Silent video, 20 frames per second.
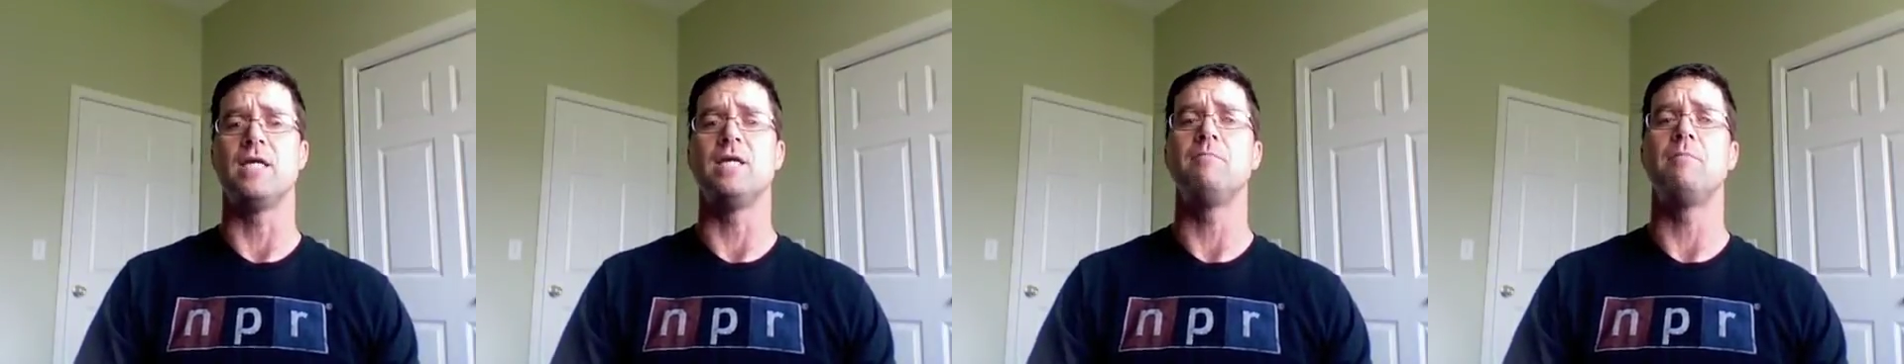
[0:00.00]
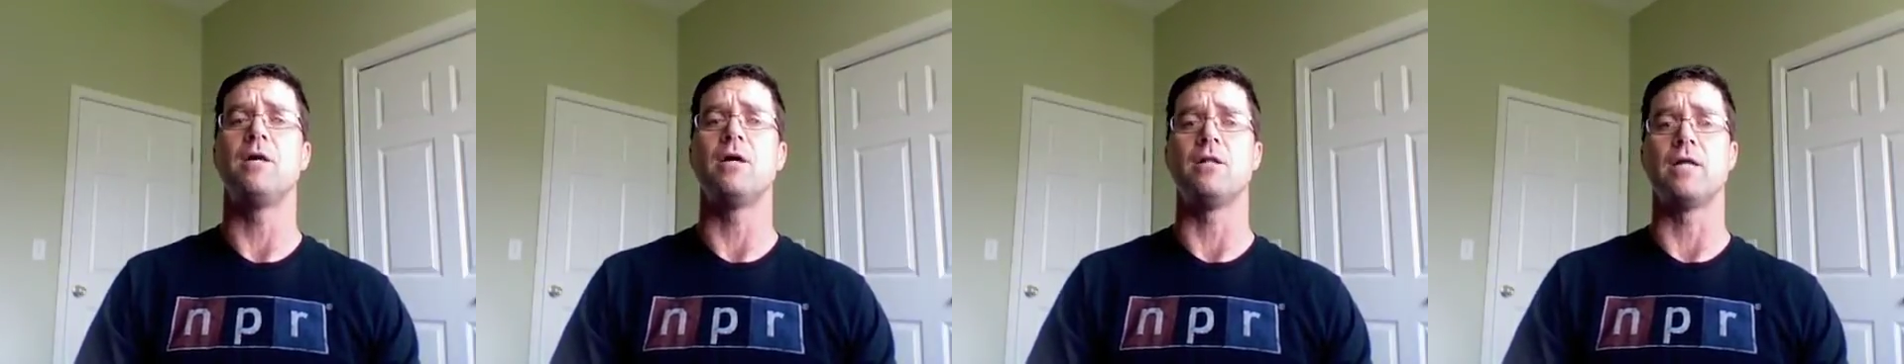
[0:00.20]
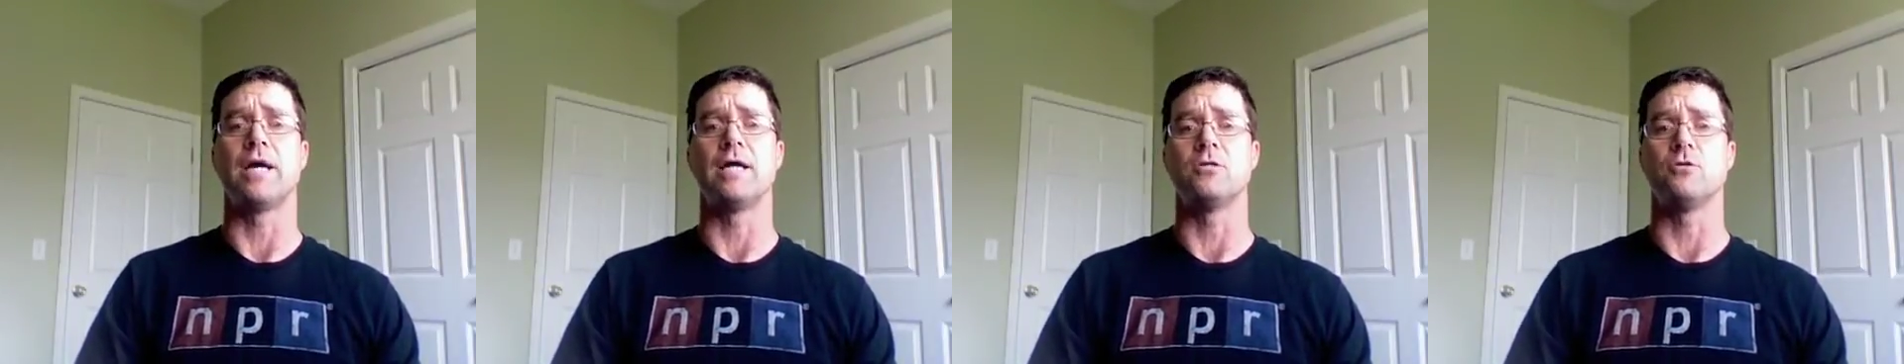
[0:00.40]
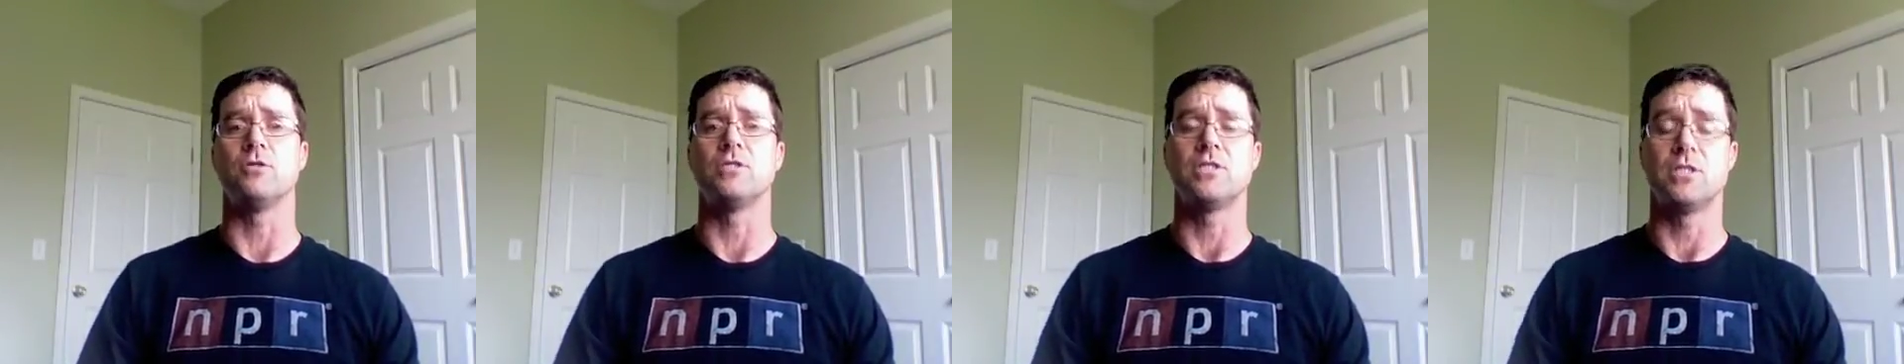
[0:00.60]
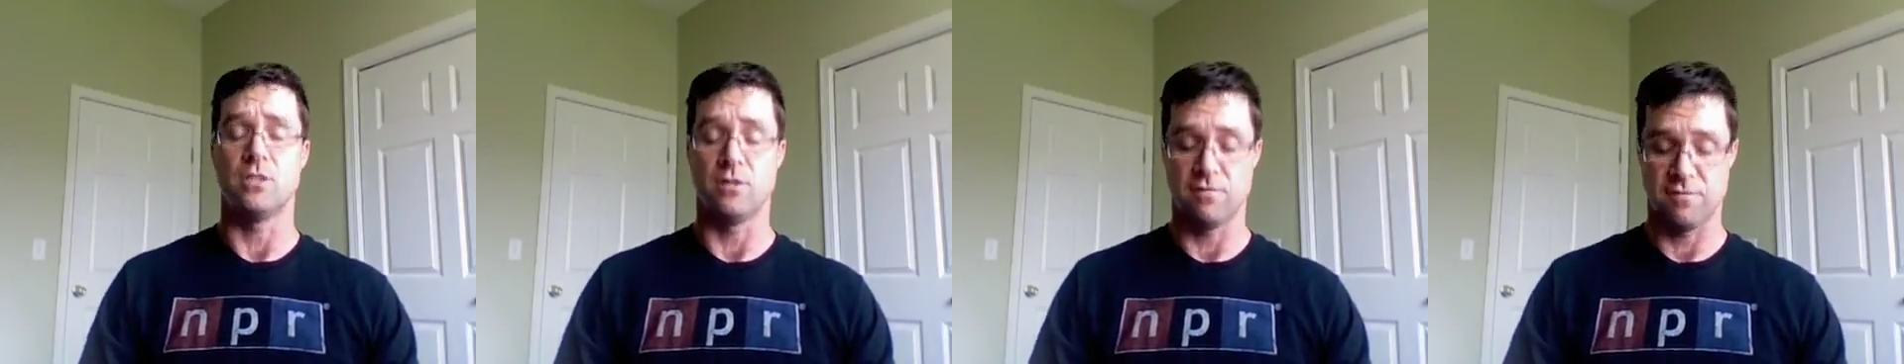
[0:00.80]
email
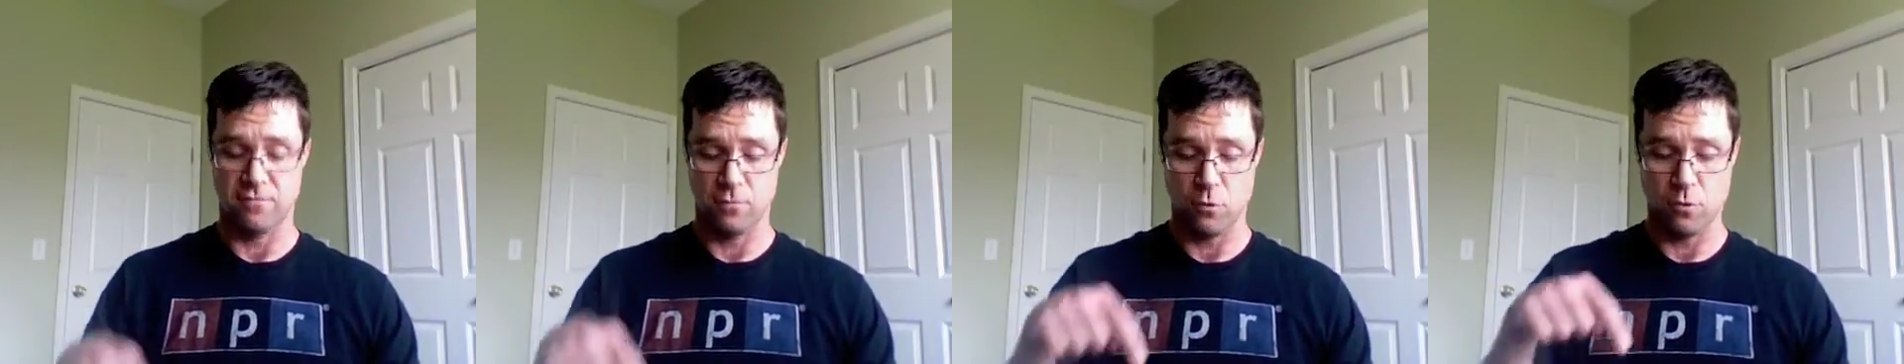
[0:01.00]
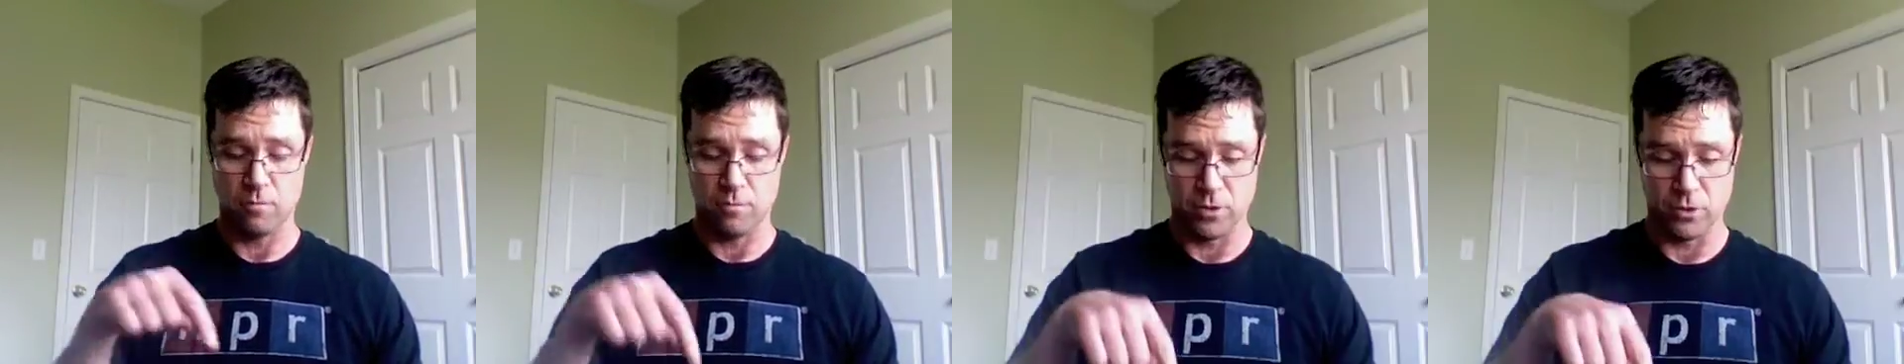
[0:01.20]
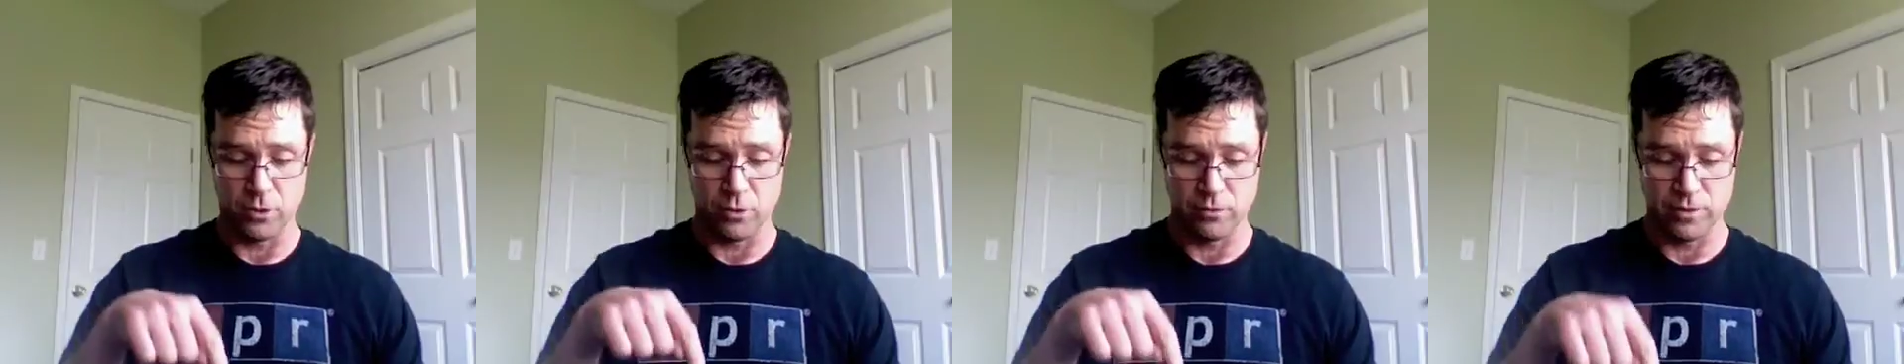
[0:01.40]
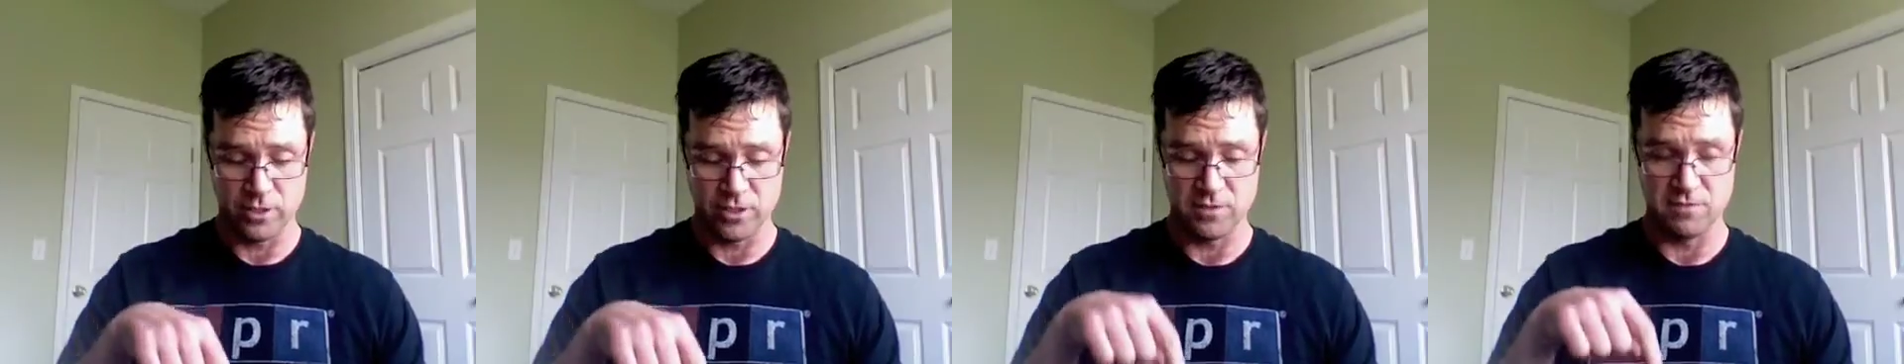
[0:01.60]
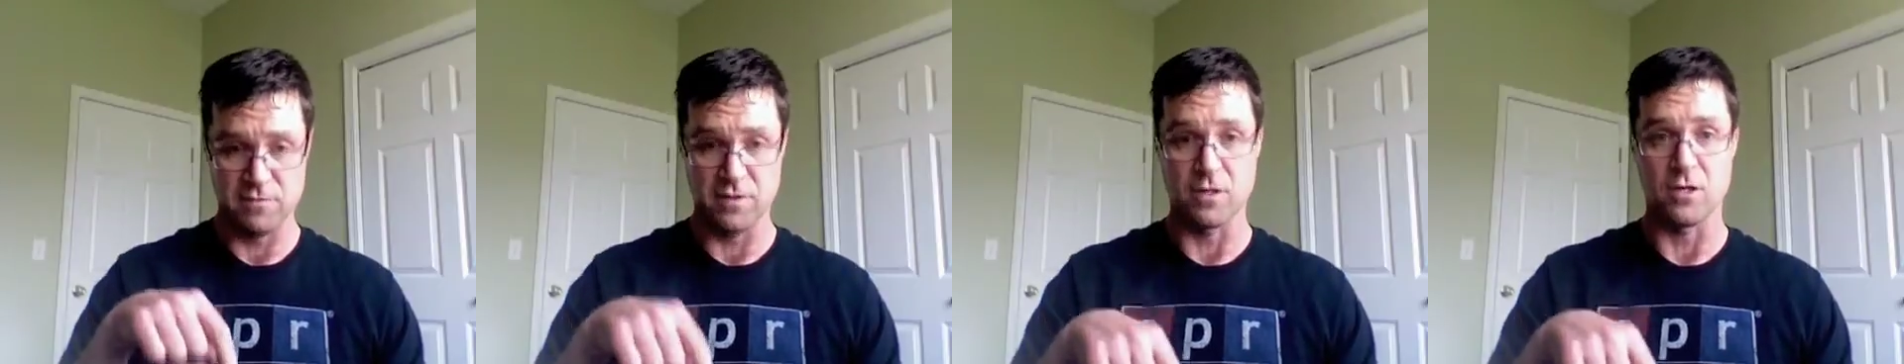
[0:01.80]
address in the form below
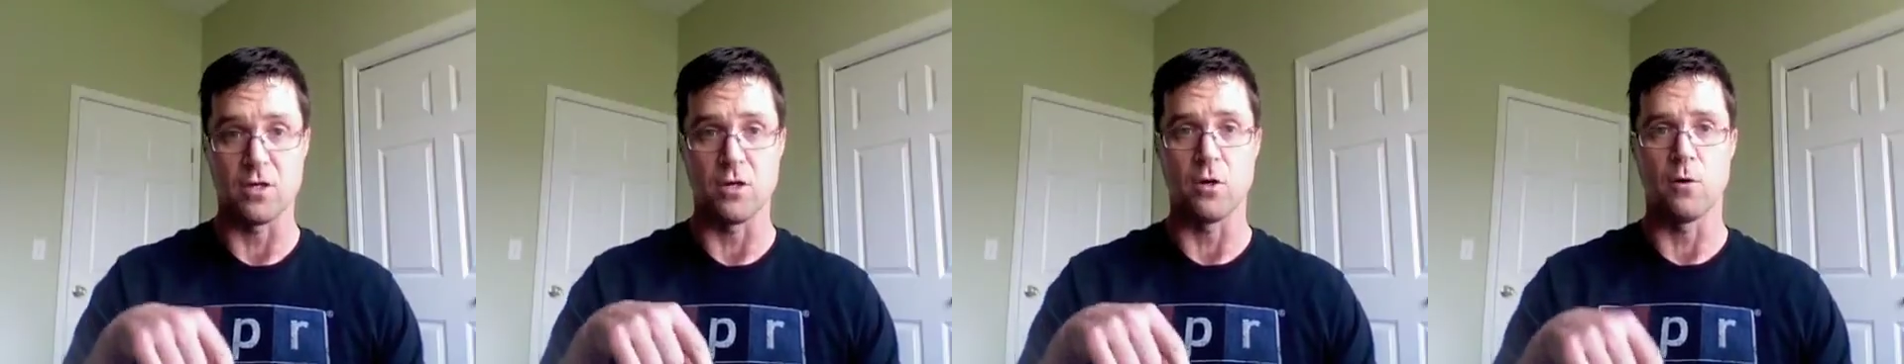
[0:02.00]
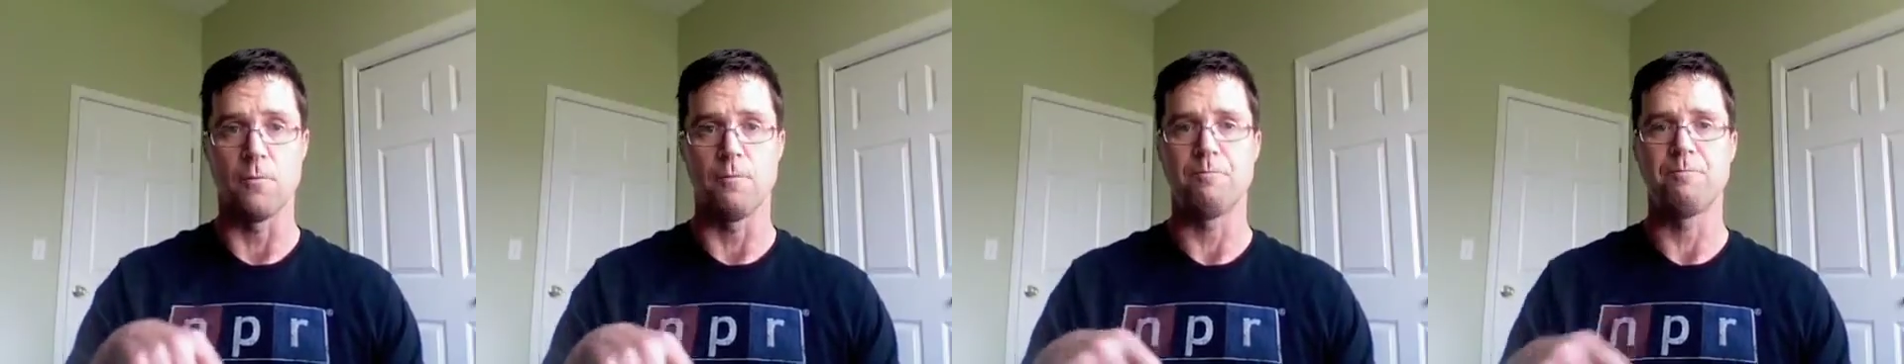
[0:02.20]
this video.